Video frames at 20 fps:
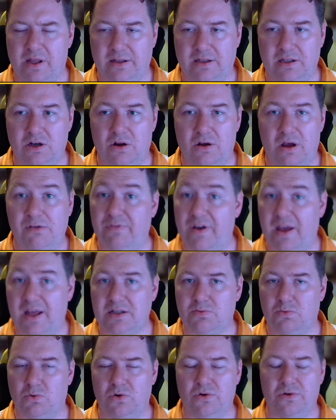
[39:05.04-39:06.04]
like
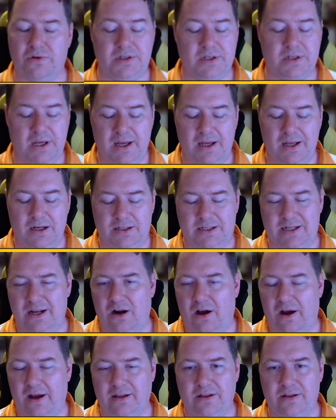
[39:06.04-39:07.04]
Advance Wars, Dead
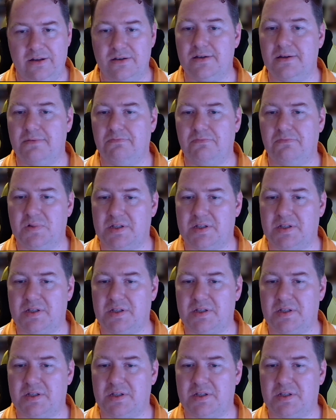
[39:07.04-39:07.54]
Island,